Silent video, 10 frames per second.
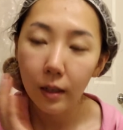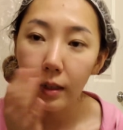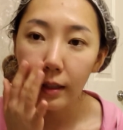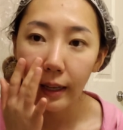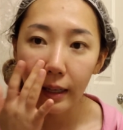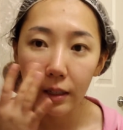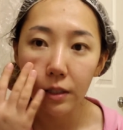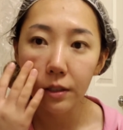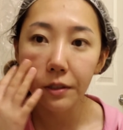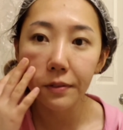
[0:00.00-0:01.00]
like the
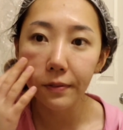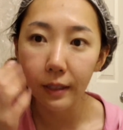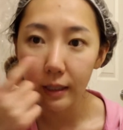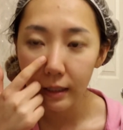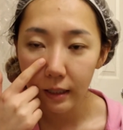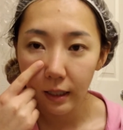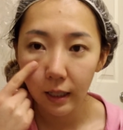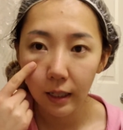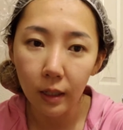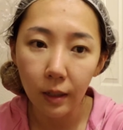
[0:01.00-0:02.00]
surface,
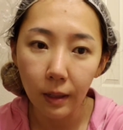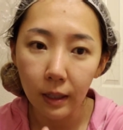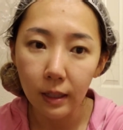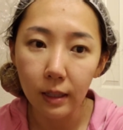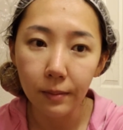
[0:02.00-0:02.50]
it